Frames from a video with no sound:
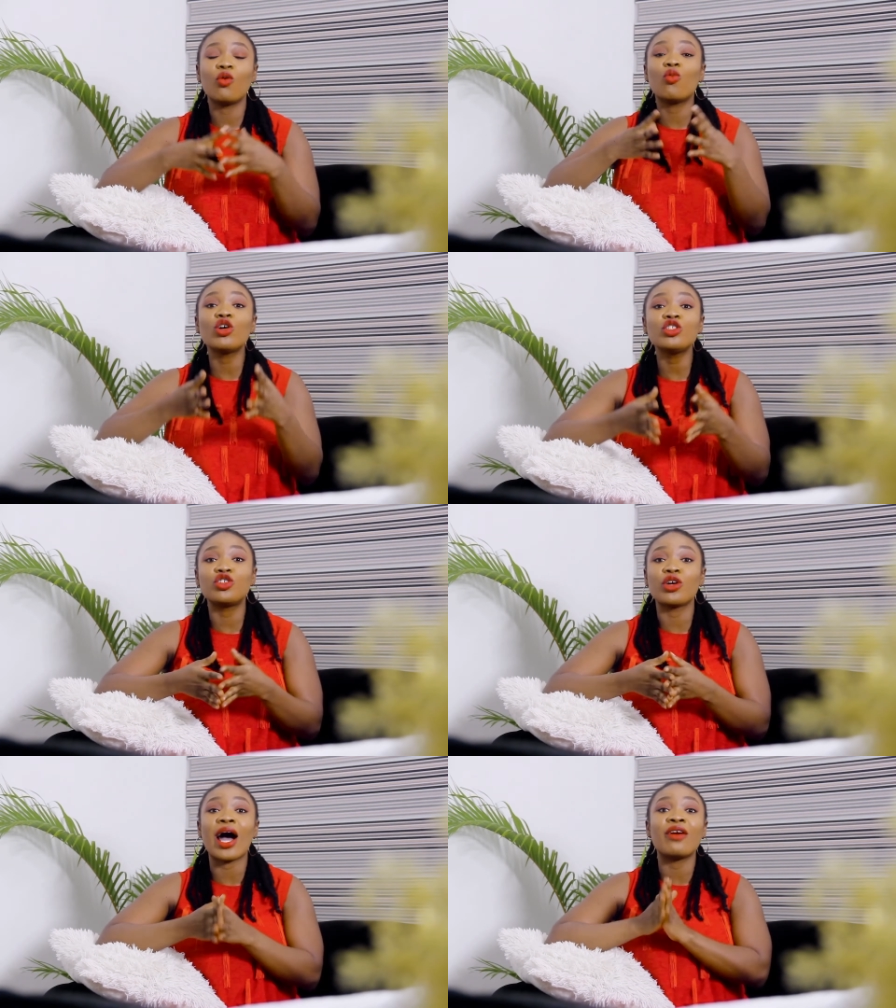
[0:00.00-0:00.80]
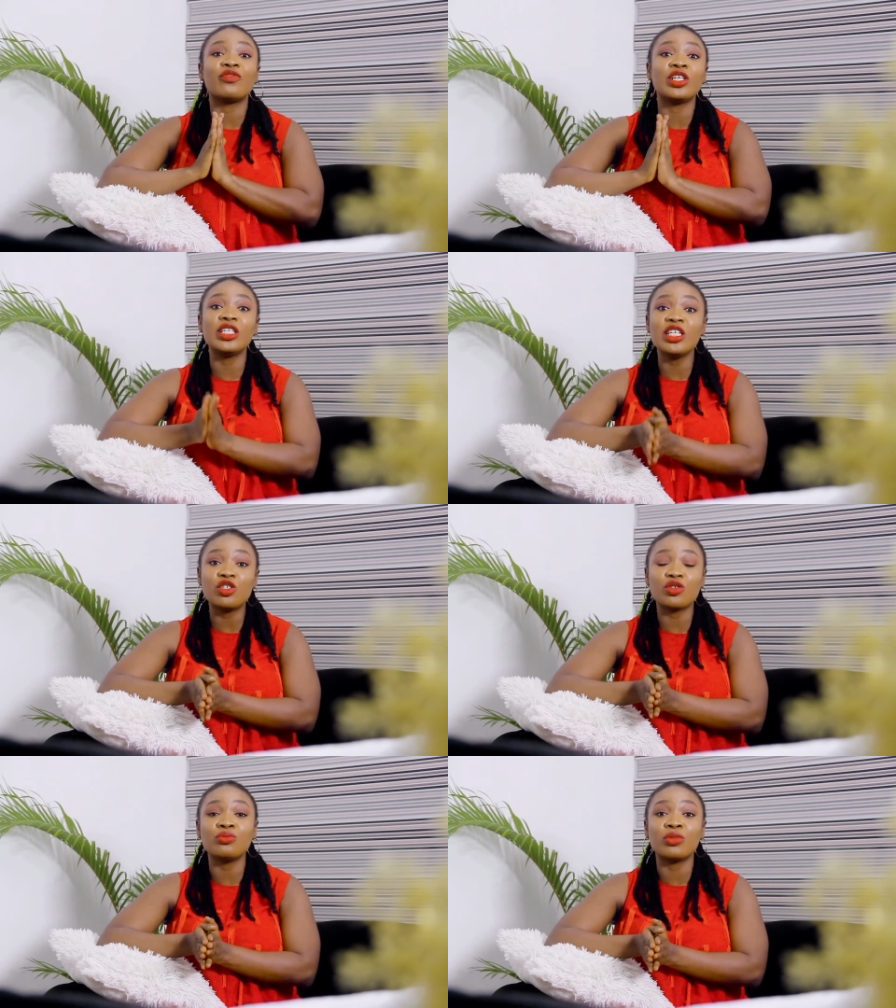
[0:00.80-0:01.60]
Once you have
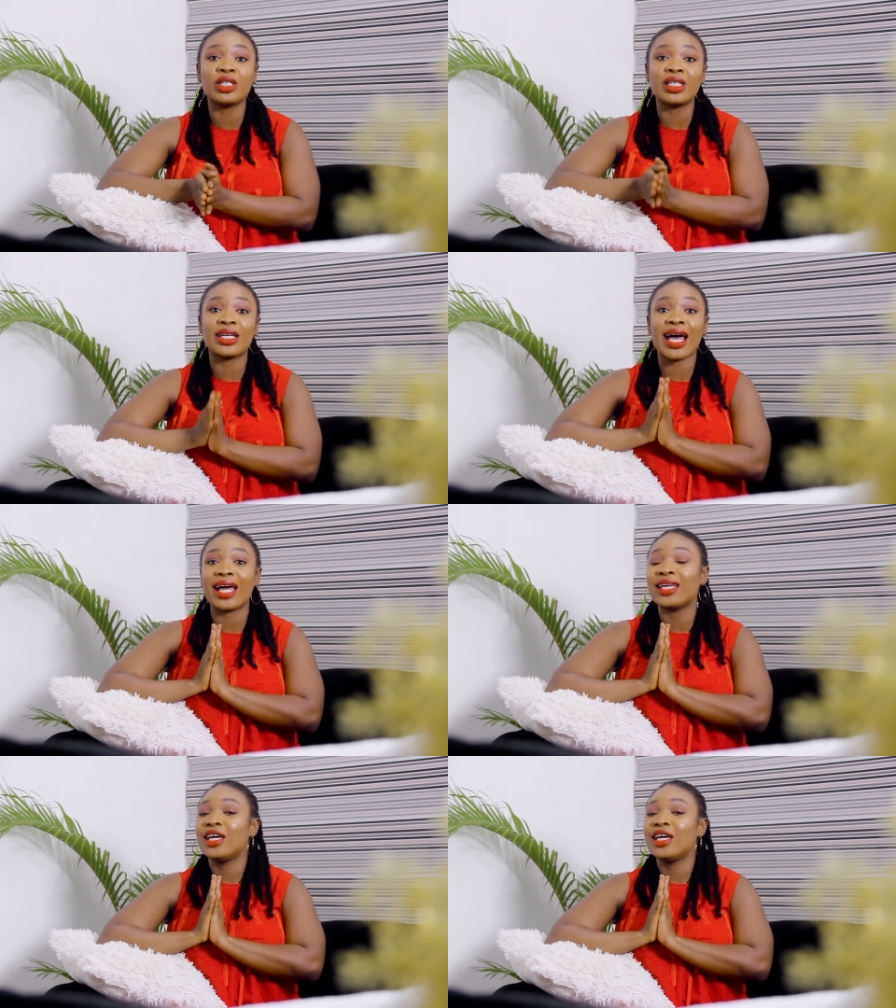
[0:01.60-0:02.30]
little money that